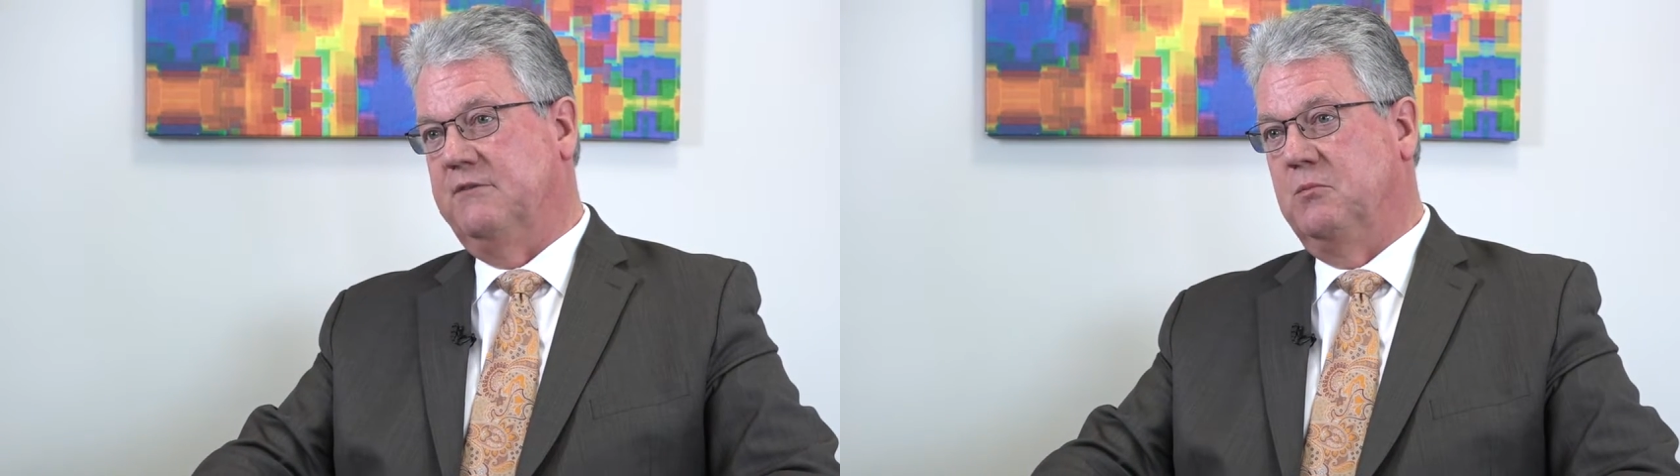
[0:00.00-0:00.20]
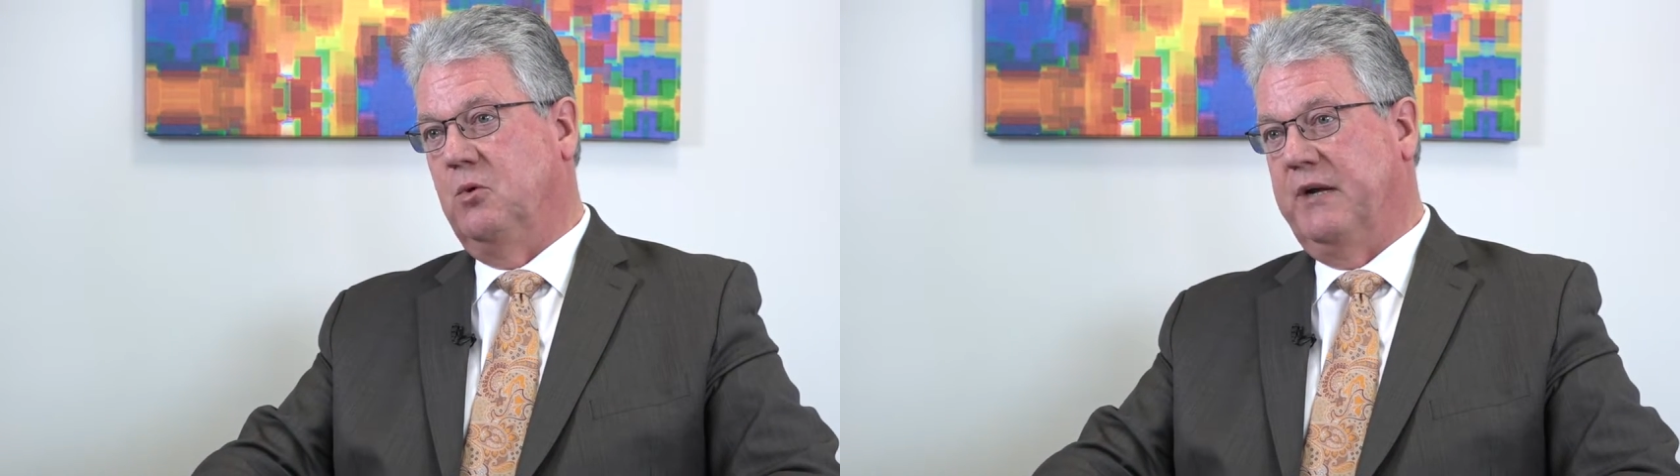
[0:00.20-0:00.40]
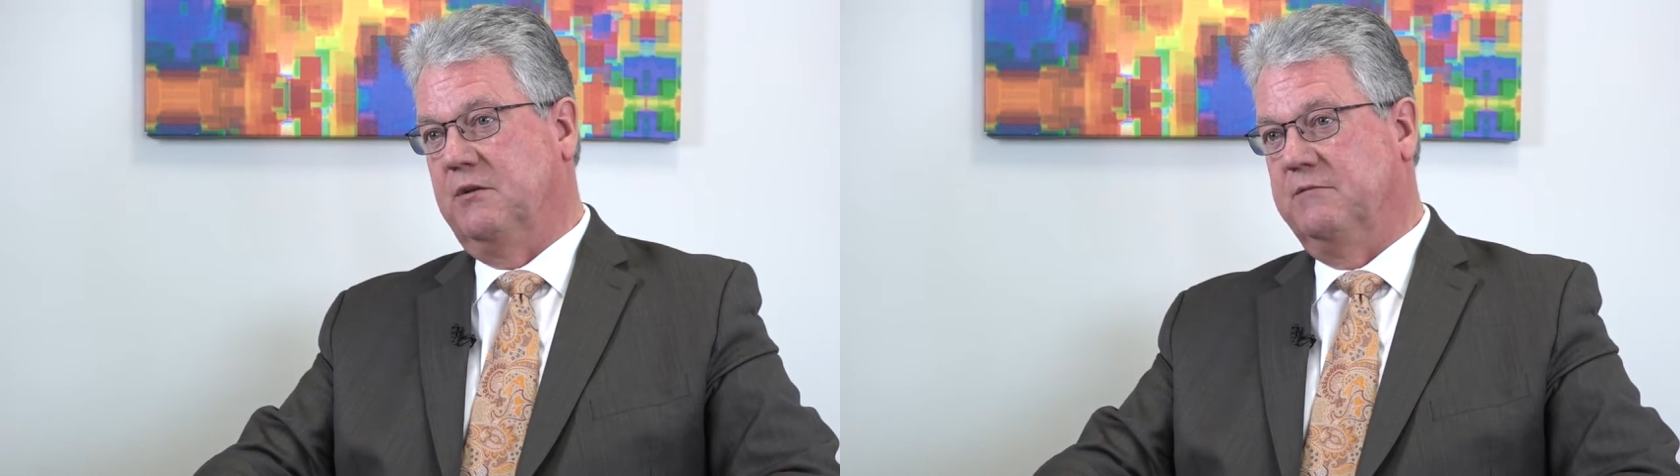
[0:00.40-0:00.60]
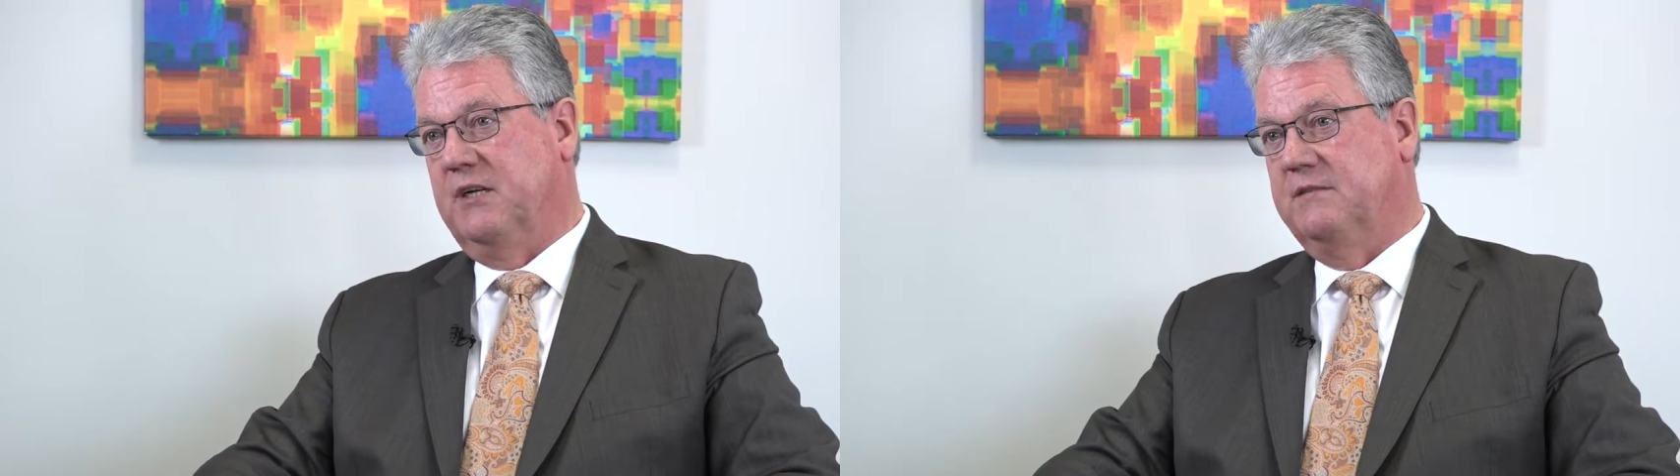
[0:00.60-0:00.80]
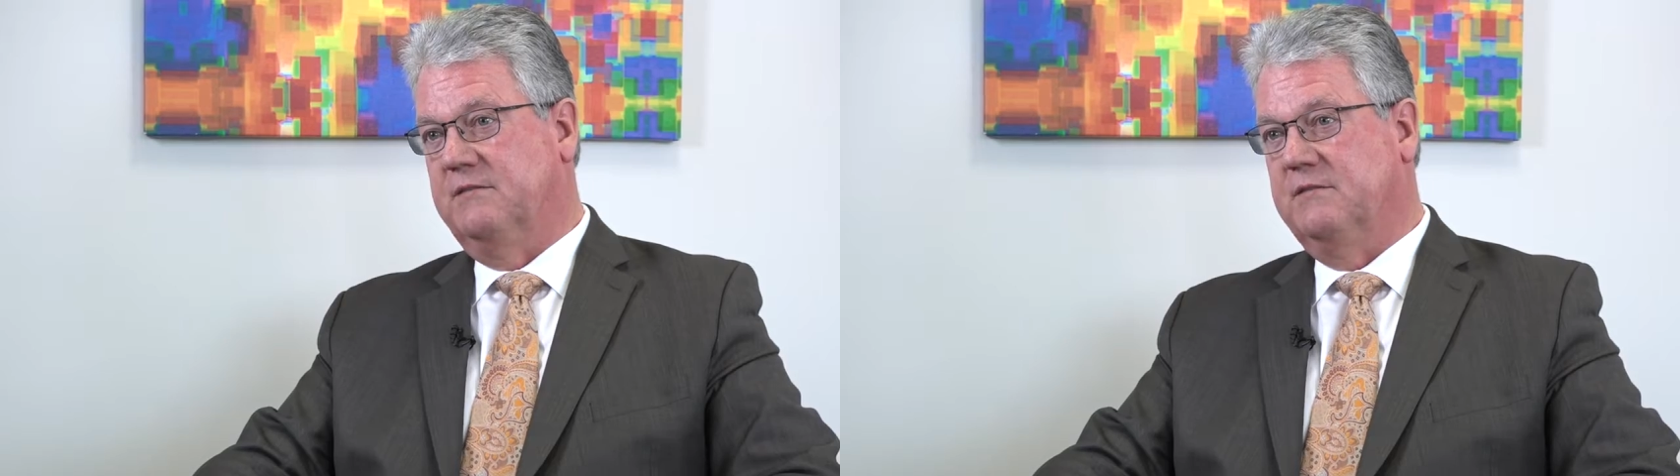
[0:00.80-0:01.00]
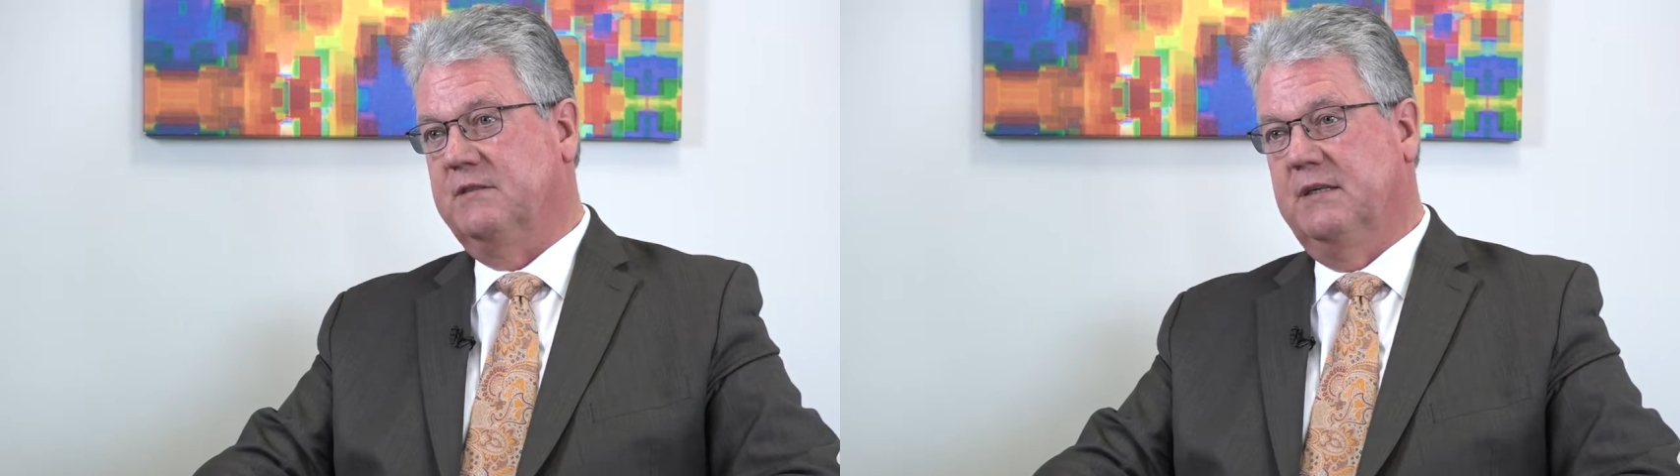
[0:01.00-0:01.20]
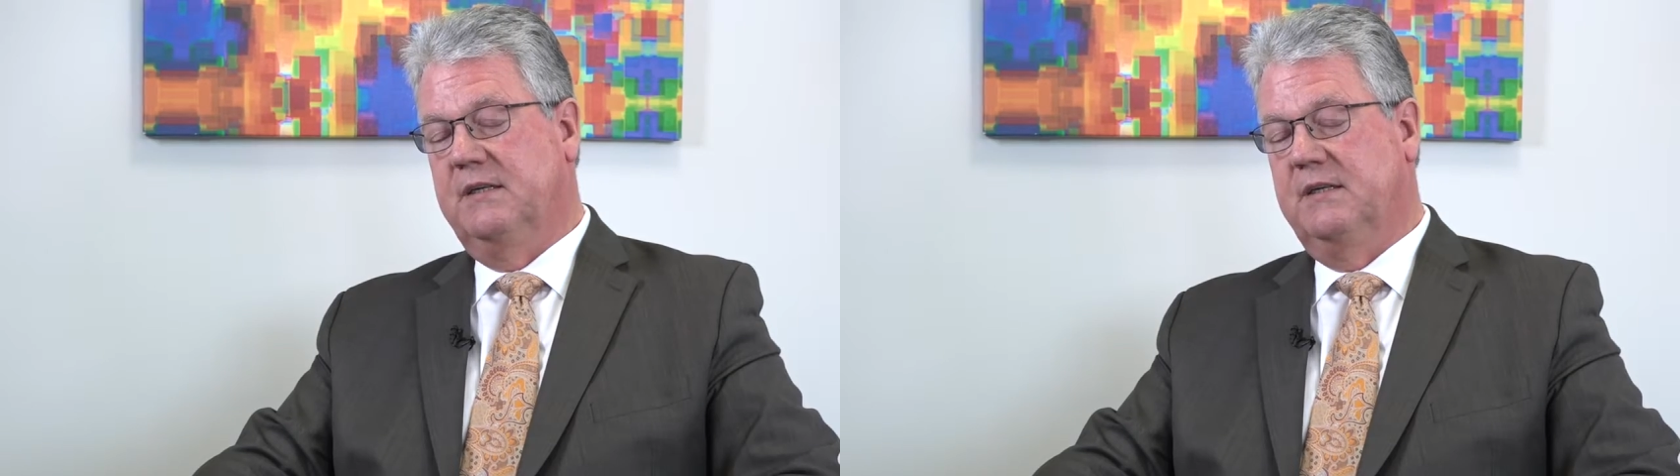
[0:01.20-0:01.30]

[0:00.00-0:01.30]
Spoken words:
of their mobile devices.